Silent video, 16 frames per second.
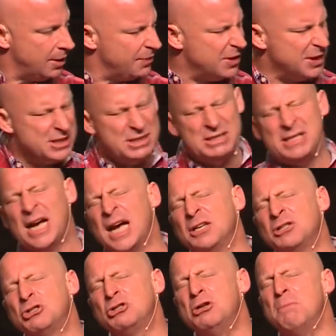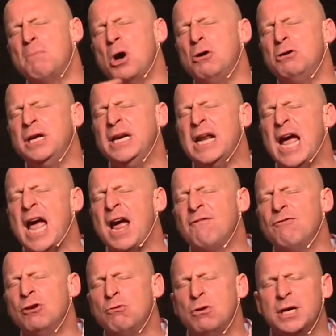the testimony to
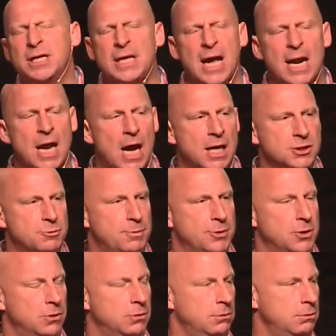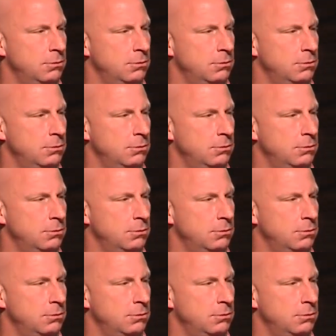everyone in that hospital.